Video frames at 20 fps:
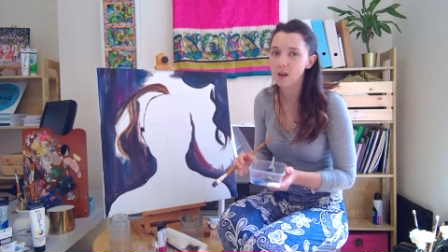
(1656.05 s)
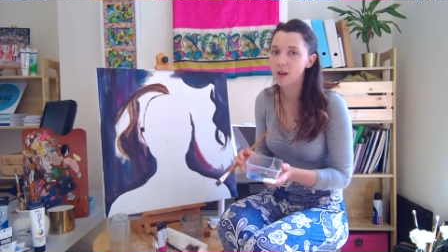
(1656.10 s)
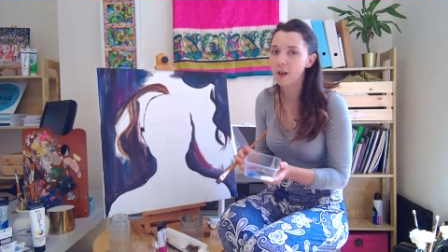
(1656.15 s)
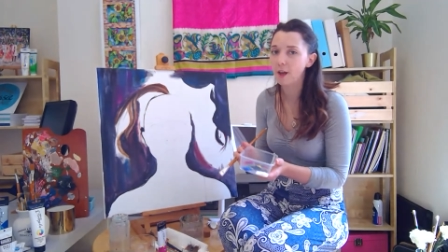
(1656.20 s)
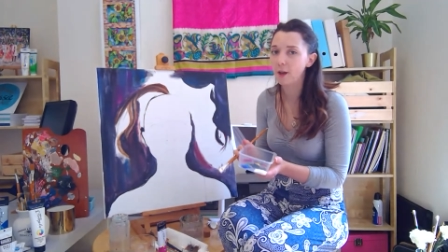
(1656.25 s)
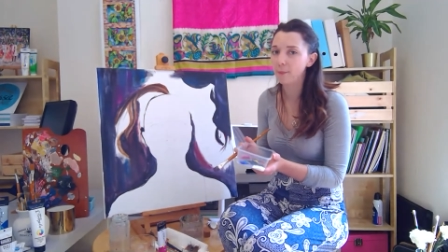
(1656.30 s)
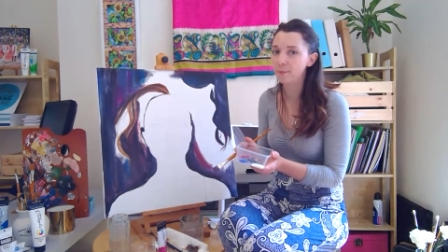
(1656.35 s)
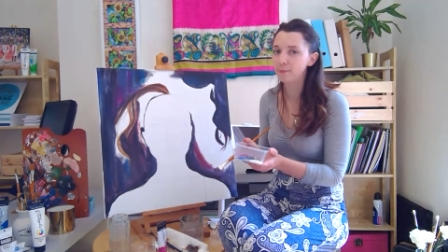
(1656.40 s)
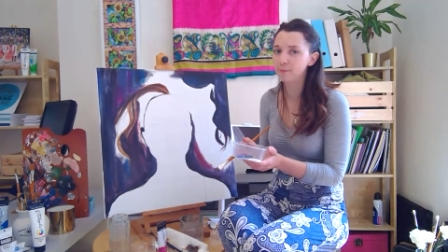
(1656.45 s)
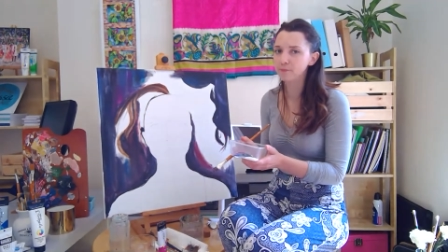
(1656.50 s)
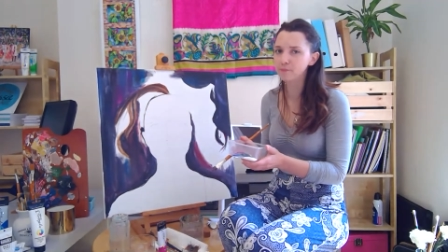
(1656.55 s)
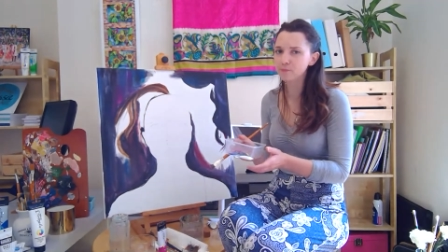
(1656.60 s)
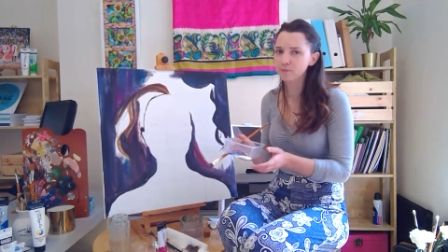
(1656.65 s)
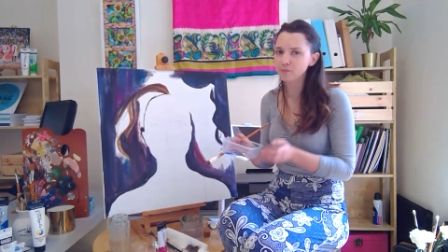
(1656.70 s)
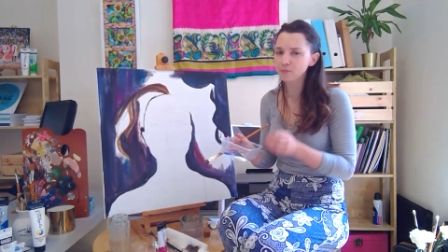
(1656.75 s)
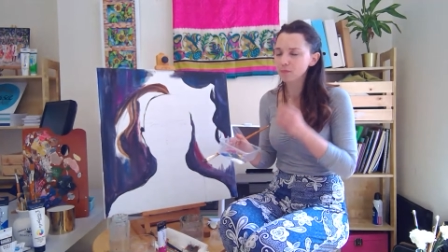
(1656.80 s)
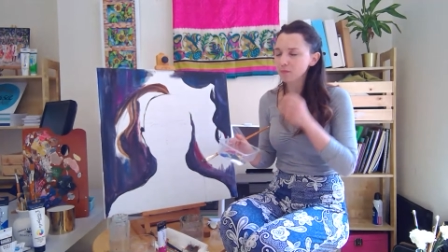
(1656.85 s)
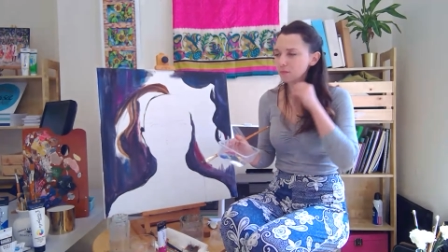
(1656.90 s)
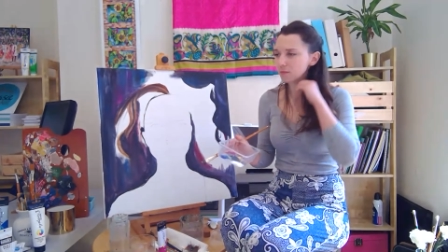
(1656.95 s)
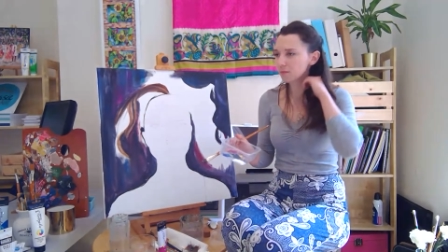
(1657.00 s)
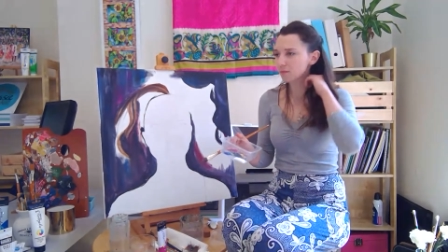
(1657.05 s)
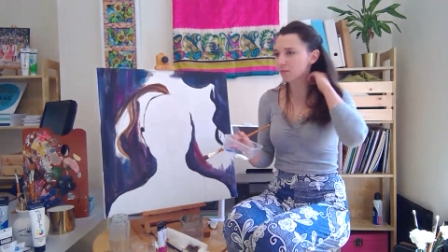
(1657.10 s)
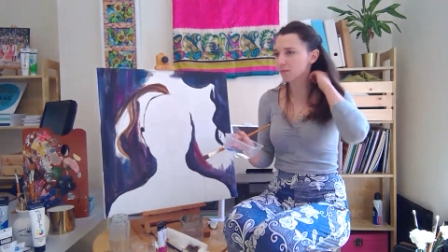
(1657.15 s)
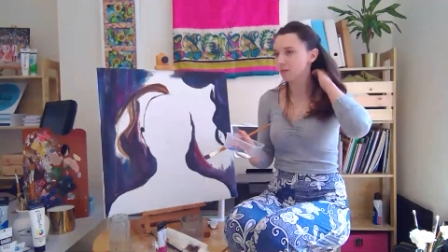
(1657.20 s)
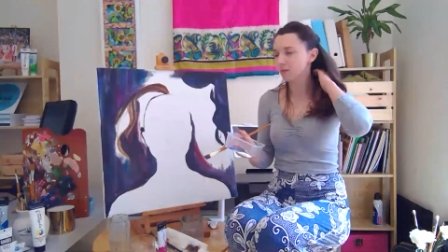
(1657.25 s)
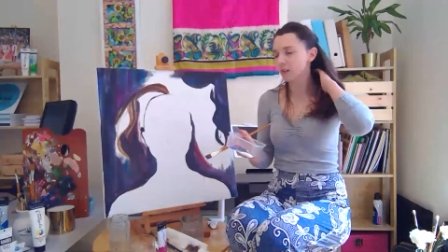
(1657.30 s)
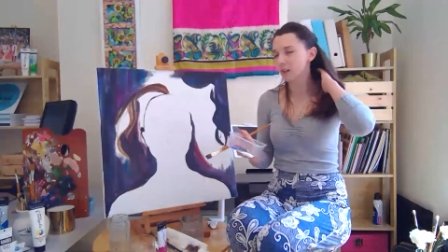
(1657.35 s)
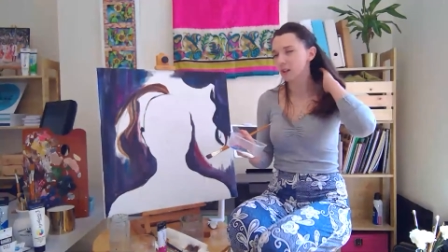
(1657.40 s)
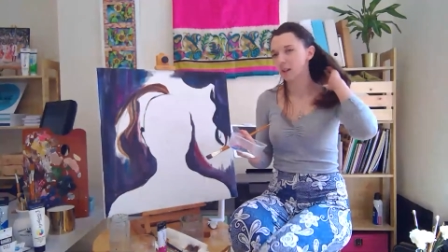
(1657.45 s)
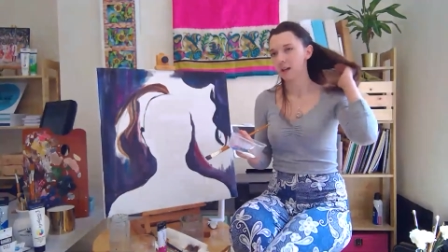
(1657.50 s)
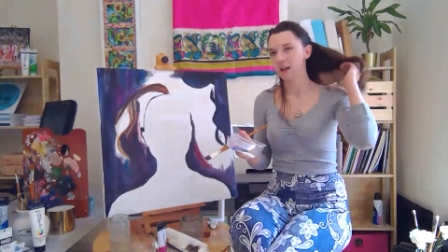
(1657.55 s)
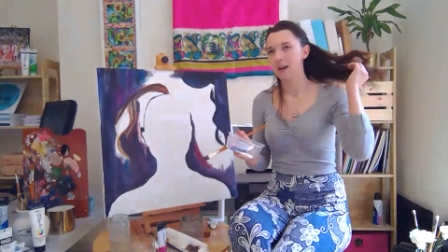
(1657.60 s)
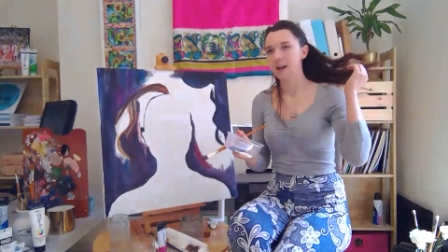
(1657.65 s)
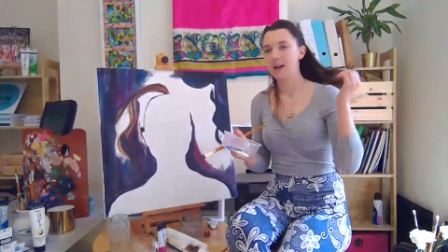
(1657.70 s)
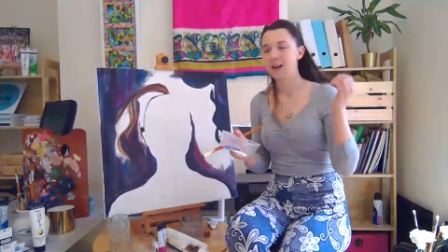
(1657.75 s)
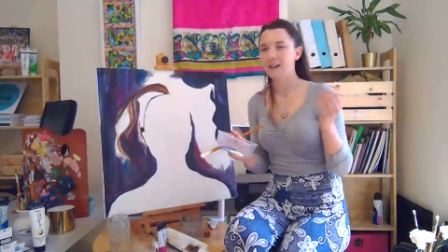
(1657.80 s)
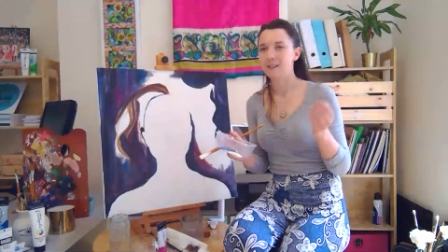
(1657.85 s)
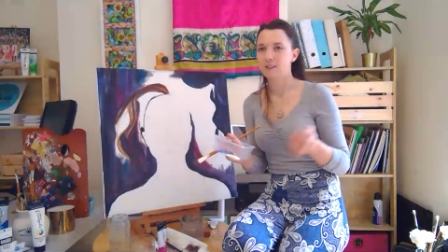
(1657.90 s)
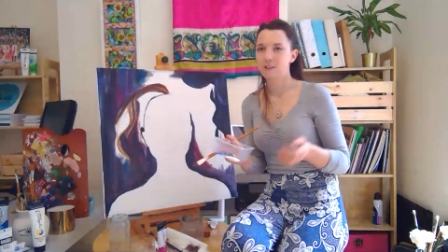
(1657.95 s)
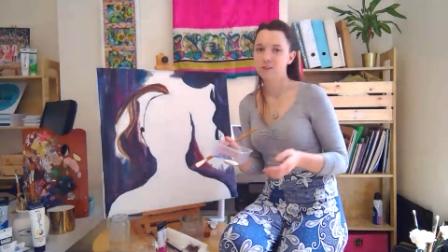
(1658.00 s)
And
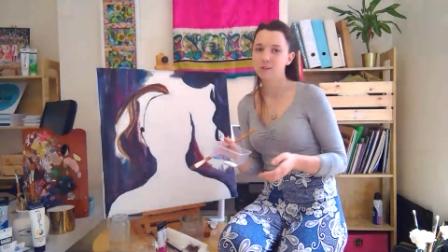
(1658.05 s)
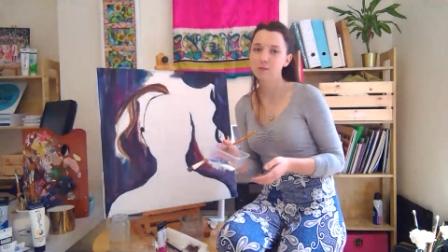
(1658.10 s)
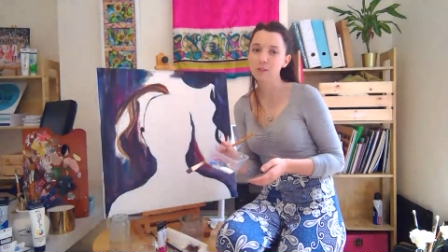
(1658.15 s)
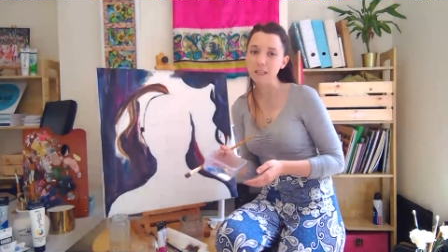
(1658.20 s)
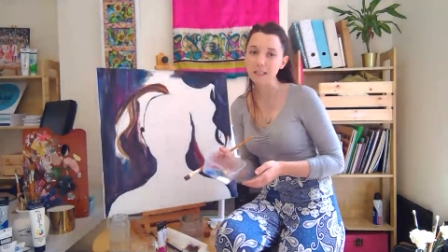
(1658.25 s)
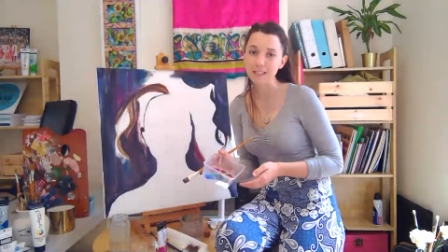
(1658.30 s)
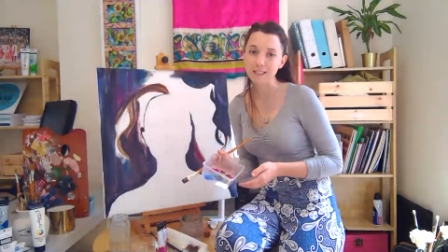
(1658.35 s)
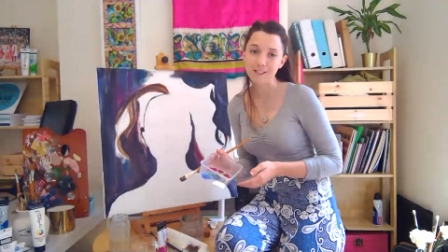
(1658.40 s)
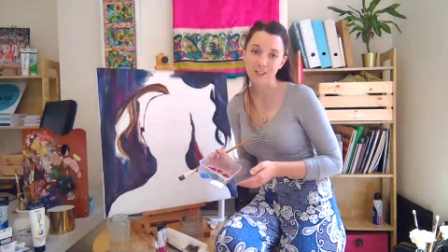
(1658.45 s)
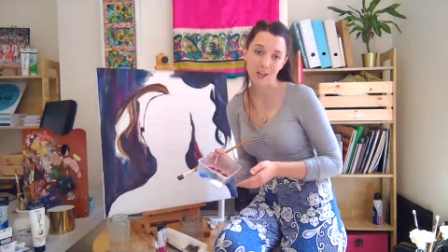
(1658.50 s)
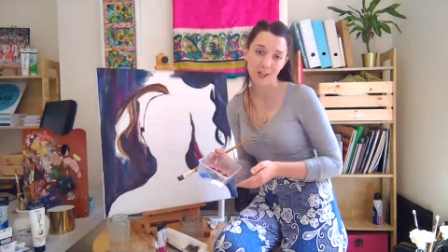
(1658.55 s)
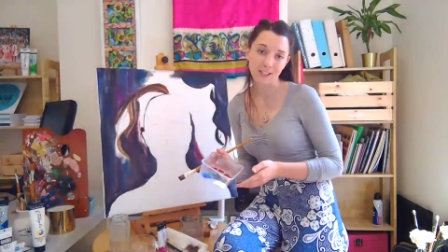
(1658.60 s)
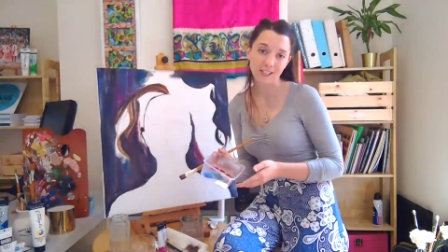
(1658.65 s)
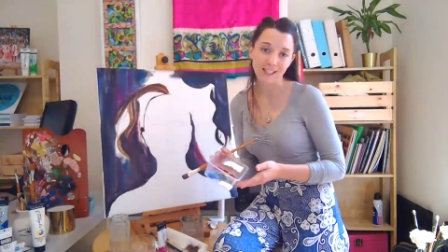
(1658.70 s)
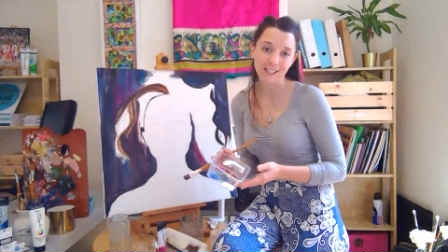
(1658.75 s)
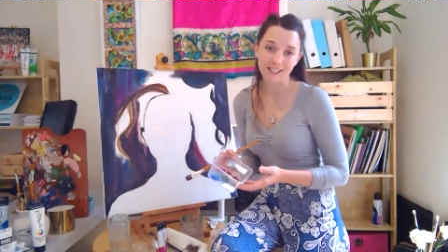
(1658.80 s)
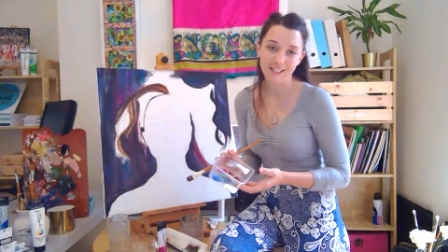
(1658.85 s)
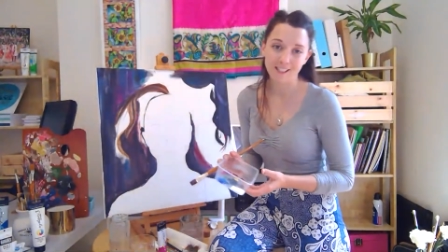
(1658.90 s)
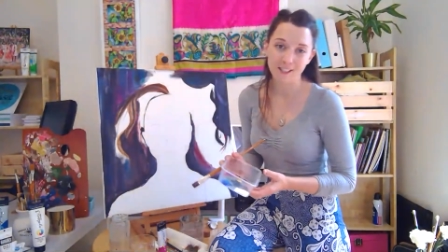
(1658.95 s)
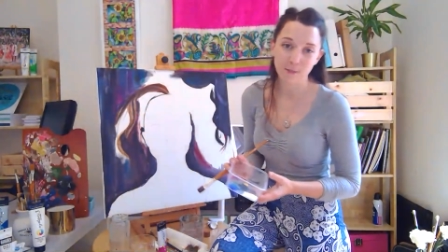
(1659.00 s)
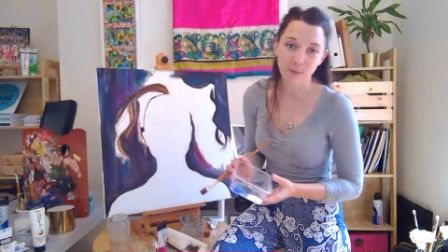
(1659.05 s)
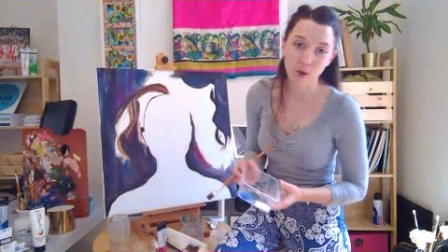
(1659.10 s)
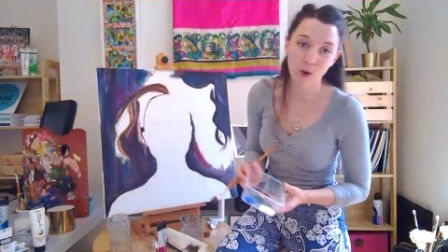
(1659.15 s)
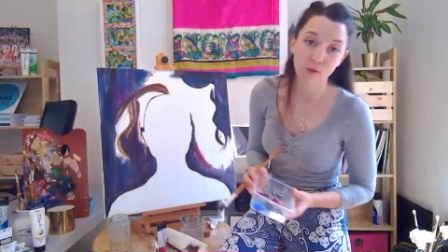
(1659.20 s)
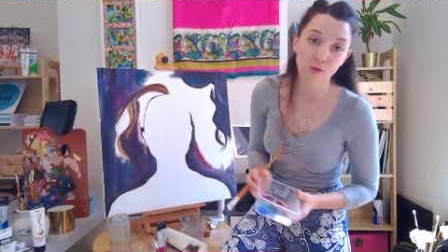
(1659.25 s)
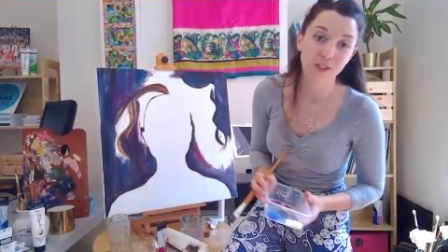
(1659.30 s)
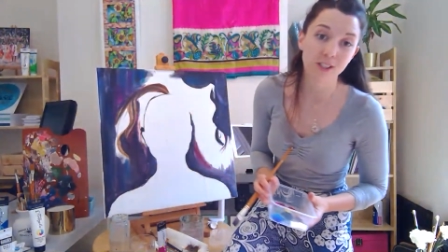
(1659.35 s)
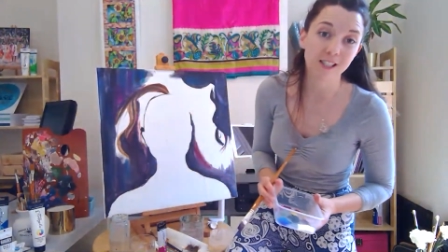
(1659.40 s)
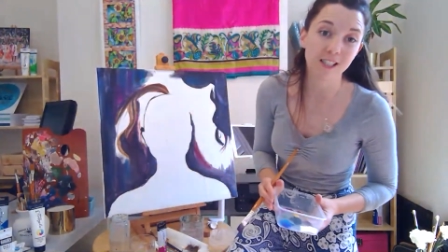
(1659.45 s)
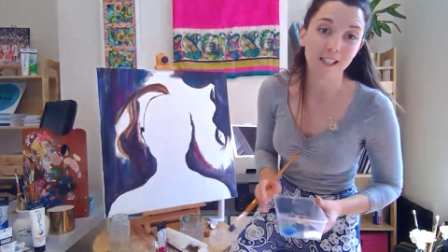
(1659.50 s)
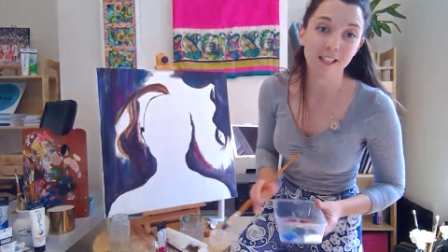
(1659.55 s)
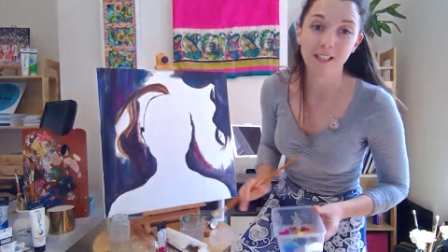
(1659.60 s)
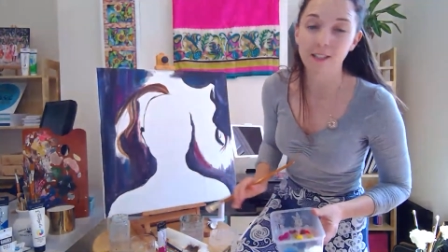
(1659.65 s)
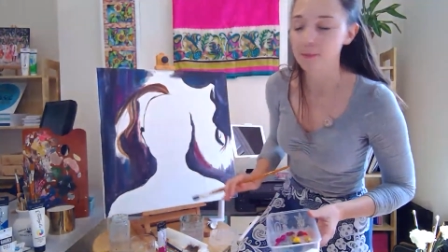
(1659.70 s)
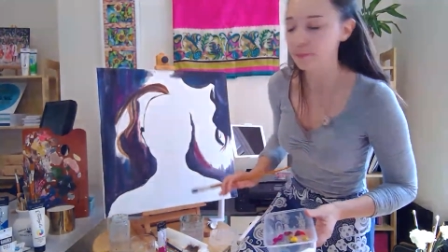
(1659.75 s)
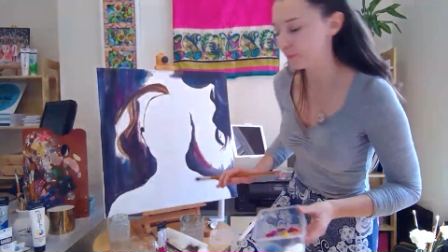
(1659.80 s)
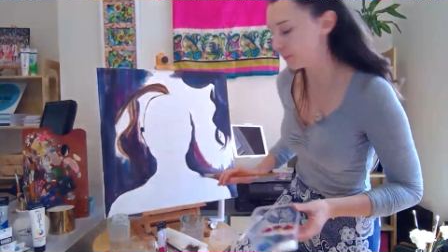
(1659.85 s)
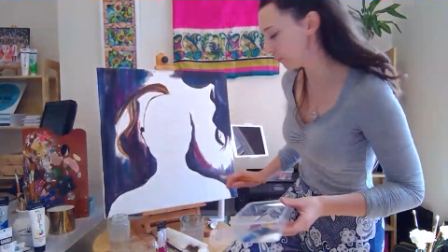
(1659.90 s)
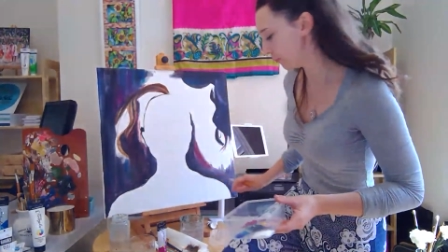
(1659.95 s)
I was really excited, but obviously,